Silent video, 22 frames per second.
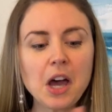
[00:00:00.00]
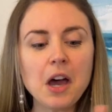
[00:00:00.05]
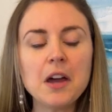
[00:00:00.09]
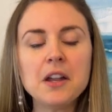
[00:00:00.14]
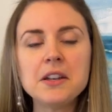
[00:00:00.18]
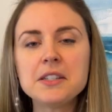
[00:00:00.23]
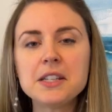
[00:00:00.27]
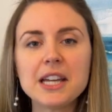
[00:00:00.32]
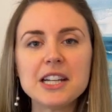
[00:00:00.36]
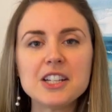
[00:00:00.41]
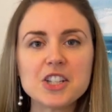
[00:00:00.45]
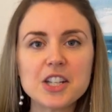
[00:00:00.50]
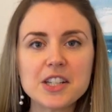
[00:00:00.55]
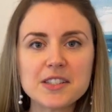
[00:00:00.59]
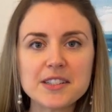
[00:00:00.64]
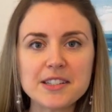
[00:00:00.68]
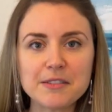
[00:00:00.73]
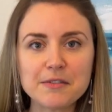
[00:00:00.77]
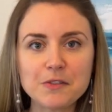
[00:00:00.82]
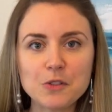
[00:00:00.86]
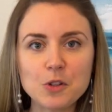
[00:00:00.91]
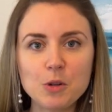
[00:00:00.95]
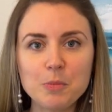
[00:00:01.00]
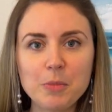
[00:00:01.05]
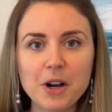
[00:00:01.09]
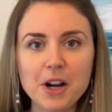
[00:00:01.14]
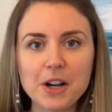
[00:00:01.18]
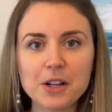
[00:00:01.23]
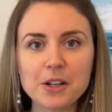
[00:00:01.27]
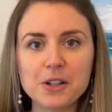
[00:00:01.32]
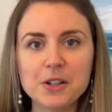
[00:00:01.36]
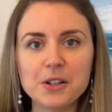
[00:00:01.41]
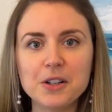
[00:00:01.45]
undigested food
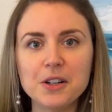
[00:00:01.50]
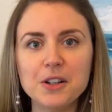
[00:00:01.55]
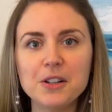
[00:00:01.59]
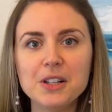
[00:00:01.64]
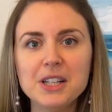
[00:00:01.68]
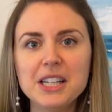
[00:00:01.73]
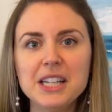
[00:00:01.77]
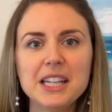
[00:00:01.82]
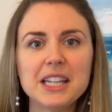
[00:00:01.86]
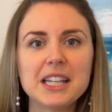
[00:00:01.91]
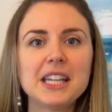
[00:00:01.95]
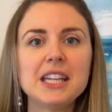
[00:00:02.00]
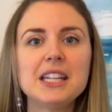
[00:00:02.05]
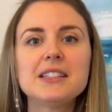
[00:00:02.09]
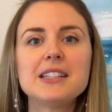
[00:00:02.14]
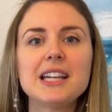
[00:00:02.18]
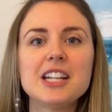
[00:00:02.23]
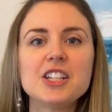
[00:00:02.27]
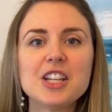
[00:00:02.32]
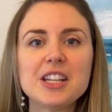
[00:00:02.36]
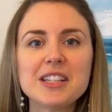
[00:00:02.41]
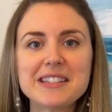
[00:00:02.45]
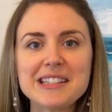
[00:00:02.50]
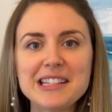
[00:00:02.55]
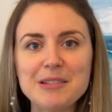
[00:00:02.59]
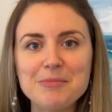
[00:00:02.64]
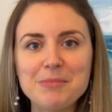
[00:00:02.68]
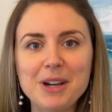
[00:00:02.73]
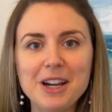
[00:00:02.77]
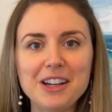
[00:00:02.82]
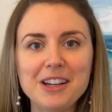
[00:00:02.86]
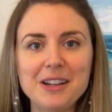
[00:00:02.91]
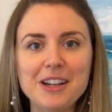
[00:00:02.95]
particle, get digested
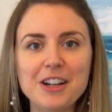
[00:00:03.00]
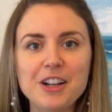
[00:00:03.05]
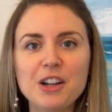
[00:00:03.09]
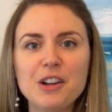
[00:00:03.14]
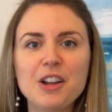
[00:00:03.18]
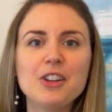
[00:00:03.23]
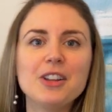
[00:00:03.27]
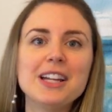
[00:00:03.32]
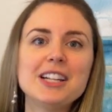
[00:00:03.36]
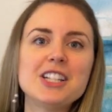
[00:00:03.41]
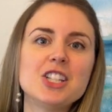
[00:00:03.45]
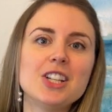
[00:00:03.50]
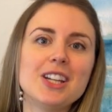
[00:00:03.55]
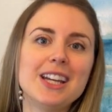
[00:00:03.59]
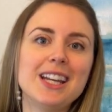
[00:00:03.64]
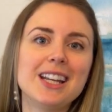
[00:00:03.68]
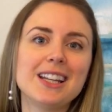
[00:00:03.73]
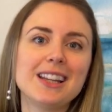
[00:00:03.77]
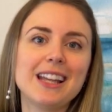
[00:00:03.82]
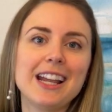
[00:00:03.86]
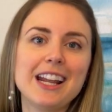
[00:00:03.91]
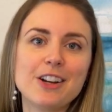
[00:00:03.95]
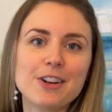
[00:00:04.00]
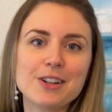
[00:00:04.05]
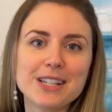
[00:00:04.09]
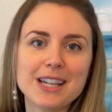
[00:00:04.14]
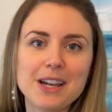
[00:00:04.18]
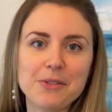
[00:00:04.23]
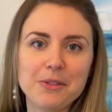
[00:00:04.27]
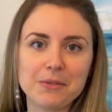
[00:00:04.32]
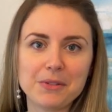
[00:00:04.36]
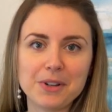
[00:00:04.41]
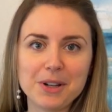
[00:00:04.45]
butter, and I'll let you in later
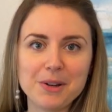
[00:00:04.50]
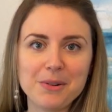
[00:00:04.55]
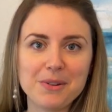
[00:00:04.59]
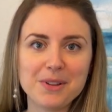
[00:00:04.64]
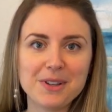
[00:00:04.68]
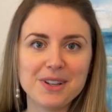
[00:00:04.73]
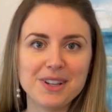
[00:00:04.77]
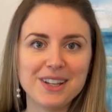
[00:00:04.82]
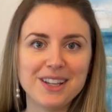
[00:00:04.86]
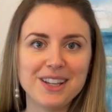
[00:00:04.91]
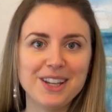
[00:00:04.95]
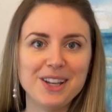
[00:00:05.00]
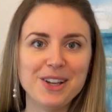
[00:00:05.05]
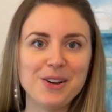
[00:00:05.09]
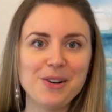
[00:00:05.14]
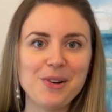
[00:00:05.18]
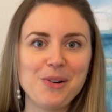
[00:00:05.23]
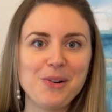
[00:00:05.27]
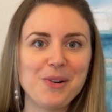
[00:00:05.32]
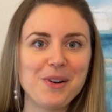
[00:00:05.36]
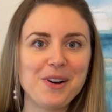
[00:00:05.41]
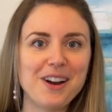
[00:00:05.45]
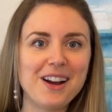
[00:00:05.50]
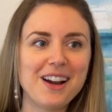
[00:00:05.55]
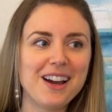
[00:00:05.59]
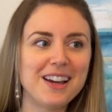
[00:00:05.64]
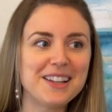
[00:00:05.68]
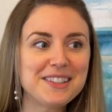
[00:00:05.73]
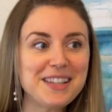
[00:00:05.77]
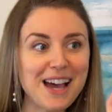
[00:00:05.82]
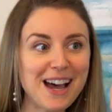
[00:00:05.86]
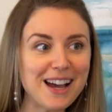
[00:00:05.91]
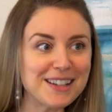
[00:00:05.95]
down the road. Or a
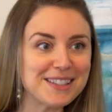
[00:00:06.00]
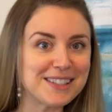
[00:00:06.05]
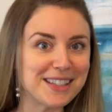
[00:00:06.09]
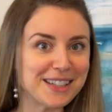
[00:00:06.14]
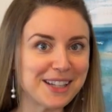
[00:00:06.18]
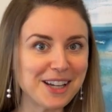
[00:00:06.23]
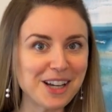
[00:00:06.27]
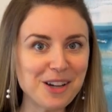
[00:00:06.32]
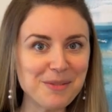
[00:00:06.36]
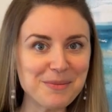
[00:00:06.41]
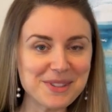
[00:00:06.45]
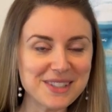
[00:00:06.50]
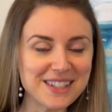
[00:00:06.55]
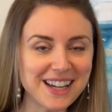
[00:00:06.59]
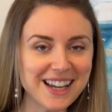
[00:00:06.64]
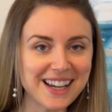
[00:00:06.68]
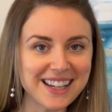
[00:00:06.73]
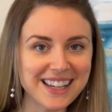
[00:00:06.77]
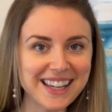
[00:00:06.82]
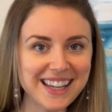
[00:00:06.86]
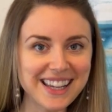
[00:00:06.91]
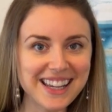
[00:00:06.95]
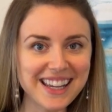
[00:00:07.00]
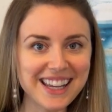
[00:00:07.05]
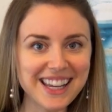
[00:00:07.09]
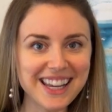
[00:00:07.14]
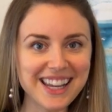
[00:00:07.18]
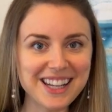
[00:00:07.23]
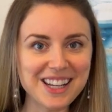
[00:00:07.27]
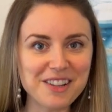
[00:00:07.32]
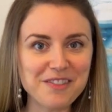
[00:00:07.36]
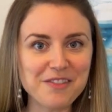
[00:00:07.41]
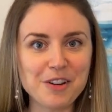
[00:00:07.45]
toxin comes knocking
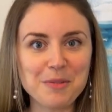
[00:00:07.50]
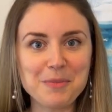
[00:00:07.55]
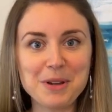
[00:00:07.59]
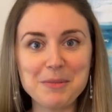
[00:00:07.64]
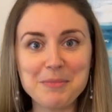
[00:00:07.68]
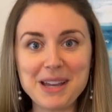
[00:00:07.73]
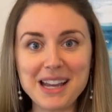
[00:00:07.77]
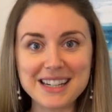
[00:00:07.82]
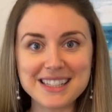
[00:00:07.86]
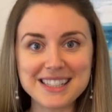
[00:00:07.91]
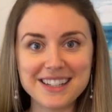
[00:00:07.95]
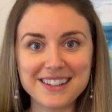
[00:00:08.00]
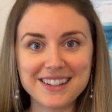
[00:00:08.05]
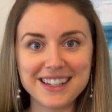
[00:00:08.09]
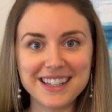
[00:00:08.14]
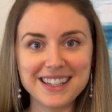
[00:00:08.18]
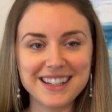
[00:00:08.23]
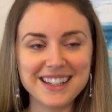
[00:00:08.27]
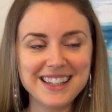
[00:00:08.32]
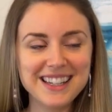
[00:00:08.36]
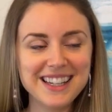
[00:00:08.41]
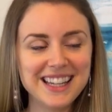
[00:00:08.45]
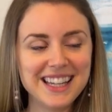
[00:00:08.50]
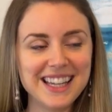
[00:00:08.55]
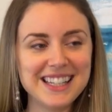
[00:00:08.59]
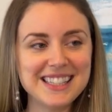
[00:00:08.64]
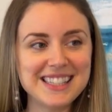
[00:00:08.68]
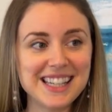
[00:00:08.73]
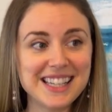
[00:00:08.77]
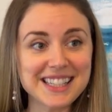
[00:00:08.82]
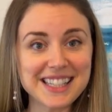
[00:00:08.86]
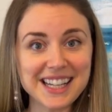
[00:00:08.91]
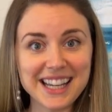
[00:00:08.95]
in from a bacteria. It
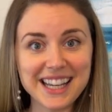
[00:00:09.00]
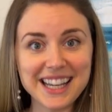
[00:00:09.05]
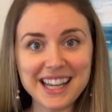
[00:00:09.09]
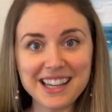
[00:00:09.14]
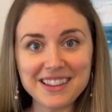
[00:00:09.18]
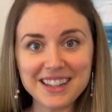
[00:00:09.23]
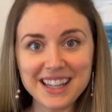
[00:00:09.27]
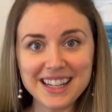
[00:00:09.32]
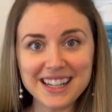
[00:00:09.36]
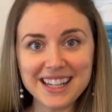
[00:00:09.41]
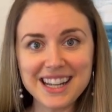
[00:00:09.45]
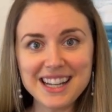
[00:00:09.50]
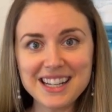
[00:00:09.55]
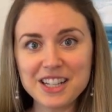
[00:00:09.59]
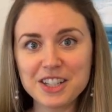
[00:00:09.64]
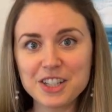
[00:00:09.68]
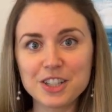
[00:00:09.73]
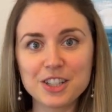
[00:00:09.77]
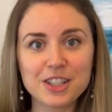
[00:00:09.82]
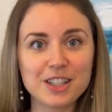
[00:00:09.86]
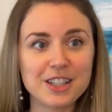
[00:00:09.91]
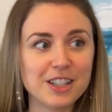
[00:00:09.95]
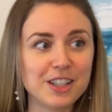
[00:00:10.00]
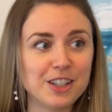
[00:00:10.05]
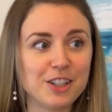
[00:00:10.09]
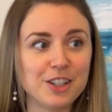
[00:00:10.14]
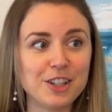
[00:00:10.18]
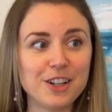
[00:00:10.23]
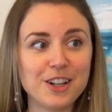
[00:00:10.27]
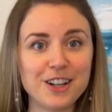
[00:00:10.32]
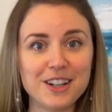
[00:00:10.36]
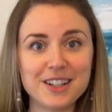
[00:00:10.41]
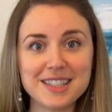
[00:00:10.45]
says, can I let in? And
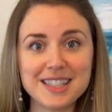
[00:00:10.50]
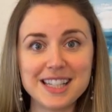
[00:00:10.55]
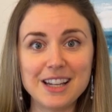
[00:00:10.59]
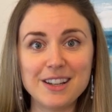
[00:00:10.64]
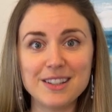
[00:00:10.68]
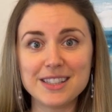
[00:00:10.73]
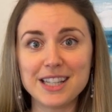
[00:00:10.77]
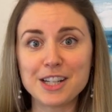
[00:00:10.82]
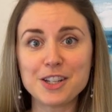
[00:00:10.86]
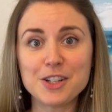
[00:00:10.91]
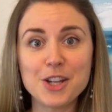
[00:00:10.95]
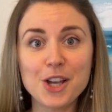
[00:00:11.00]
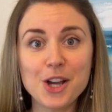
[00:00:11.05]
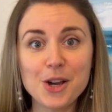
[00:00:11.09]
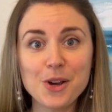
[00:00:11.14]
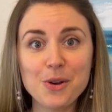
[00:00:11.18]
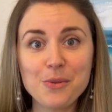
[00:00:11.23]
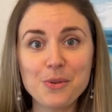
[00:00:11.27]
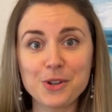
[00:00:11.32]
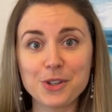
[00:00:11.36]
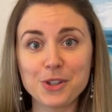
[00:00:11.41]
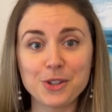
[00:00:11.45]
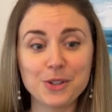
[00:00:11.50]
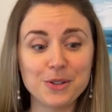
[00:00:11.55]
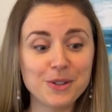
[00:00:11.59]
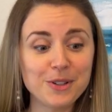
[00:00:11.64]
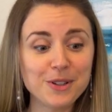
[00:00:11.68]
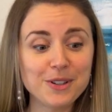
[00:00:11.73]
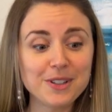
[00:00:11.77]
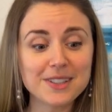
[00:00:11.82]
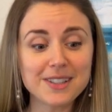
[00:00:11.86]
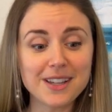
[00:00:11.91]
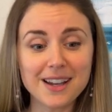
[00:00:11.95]
your cell's like, no,
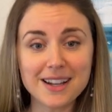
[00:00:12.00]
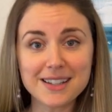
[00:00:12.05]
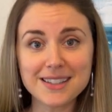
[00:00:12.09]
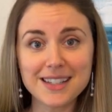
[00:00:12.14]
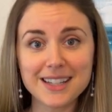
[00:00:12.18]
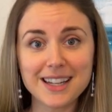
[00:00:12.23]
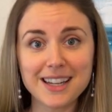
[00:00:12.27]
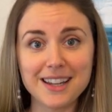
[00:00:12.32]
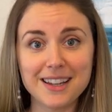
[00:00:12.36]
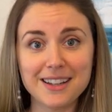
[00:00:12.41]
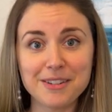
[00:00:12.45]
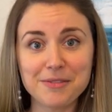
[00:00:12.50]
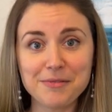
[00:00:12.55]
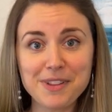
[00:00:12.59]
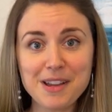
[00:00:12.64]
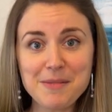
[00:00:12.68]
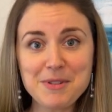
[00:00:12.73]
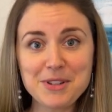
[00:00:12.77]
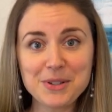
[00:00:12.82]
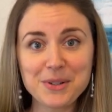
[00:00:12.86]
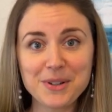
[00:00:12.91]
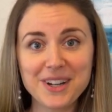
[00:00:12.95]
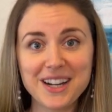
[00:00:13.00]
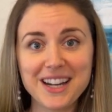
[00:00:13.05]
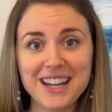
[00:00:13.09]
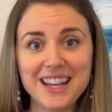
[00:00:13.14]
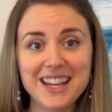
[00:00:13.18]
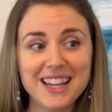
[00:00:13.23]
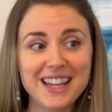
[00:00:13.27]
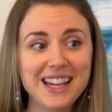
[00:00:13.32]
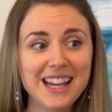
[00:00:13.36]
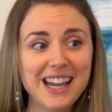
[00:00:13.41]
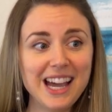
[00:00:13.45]
you're toxic and inflammatory.
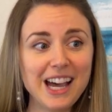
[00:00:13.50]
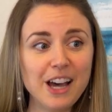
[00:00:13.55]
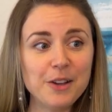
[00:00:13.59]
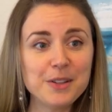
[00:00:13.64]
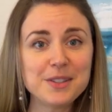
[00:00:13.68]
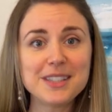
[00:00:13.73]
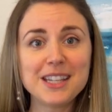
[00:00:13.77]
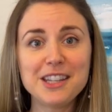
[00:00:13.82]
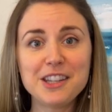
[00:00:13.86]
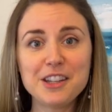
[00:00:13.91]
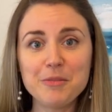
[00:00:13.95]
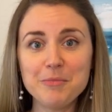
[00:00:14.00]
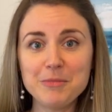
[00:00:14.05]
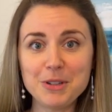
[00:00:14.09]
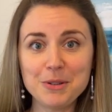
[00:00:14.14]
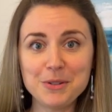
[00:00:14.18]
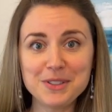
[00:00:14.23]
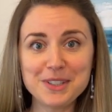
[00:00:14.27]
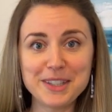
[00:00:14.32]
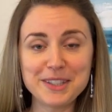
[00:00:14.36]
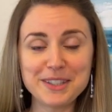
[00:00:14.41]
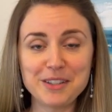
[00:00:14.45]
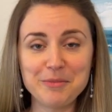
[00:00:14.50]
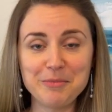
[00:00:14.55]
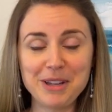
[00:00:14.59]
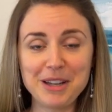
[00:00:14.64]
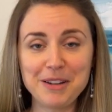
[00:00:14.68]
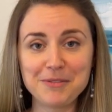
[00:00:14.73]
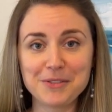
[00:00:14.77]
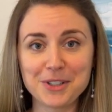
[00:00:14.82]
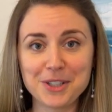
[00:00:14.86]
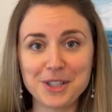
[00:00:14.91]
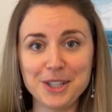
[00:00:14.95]
I'll send the immune system
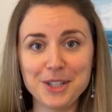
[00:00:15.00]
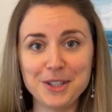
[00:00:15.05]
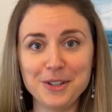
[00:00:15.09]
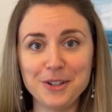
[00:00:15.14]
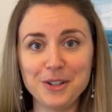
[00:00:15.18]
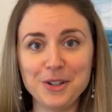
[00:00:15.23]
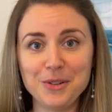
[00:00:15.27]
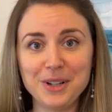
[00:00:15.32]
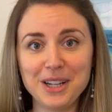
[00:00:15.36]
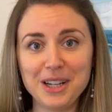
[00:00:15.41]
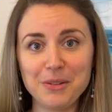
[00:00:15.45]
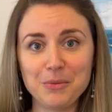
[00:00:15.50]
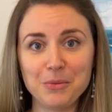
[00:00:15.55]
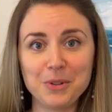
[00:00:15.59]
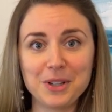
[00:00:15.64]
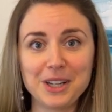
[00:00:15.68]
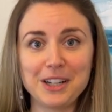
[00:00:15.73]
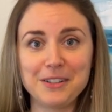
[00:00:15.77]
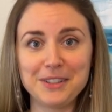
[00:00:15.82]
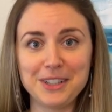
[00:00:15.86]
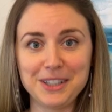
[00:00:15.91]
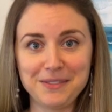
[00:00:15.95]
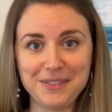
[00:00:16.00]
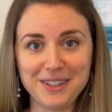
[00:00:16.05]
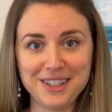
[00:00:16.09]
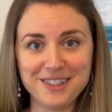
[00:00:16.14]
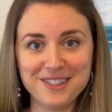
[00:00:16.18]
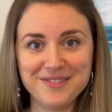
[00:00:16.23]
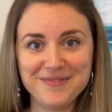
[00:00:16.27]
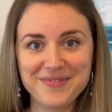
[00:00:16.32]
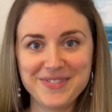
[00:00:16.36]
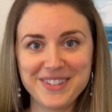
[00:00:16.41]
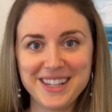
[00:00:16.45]
after you and we'll get rid of you.
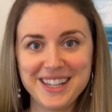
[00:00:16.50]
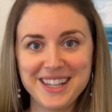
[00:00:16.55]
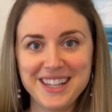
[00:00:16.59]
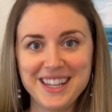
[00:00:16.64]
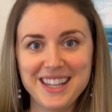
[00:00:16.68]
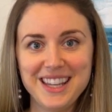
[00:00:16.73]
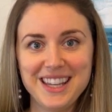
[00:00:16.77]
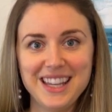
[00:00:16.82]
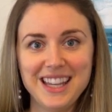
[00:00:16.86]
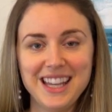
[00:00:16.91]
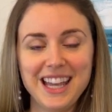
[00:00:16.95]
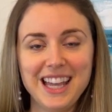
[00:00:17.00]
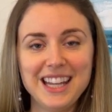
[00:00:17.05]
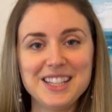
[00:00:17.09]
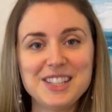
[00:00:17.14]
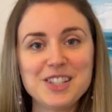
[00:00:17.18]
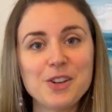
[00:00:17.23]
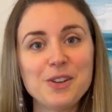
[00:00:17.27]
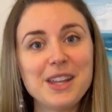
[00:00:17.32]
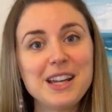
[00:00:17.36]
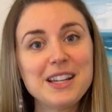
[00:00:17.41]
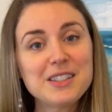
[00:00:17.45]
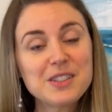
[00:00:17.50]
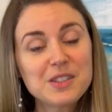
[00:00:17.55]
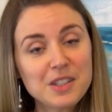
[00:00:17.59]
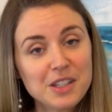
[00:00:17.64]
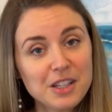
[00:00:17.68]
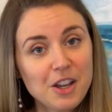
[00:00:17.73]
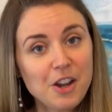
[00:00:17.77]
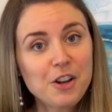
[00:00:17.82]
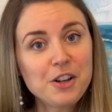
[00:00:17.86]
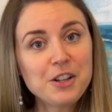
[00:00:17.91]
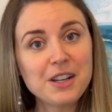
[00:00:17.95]
And so that's
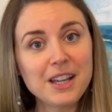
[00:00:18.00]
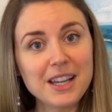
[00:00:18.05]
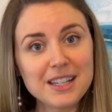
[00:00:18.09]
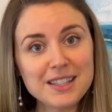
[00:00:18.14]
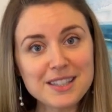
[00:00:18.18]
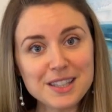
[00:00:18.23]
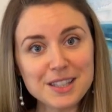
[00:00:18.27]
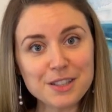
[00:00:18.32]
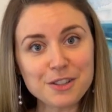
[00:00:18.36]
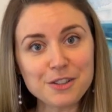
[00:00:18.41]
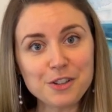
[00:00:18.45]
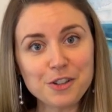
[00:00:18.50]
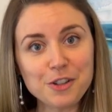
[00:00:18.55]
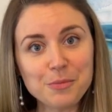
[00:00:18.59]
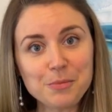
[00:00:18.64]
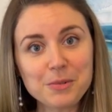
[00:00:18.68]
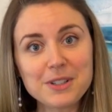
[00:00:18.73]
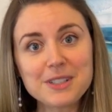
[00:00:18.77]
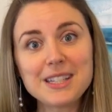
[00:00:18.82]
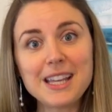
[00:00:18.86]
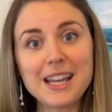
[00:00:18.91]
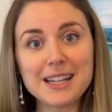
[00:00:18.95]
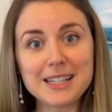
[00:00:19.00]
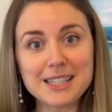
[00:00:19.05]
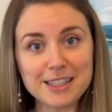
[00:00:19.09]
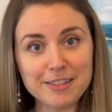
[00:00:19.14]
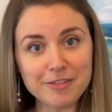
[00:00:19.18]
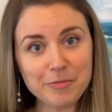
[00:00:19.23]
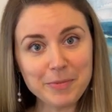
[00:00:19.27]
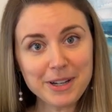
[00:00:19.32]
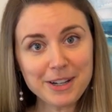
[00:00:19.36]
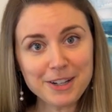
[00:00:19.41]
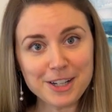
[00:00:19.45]
our nice little
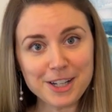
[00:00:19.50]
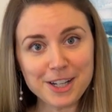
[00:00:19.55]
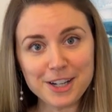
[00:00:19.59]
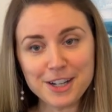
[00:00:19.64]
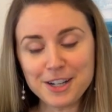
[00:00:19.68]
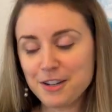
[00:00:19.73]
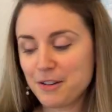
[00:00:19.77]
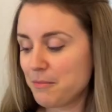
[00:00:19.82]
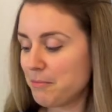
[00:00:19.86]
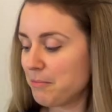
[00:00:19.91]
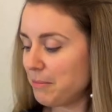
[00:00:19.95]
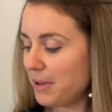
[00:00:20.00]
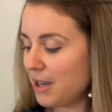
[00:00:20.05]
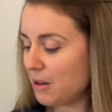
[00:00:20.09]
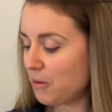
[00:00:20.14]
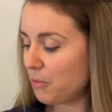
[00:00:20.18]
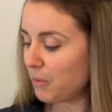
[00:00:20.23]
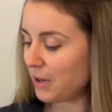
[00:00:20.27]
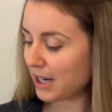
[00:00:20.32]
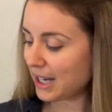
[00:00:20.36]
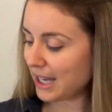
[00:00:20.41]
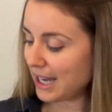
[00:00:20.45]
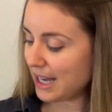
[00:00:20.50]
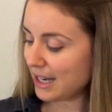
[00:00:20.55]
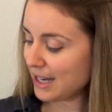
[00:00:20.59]
protective barrier. But what can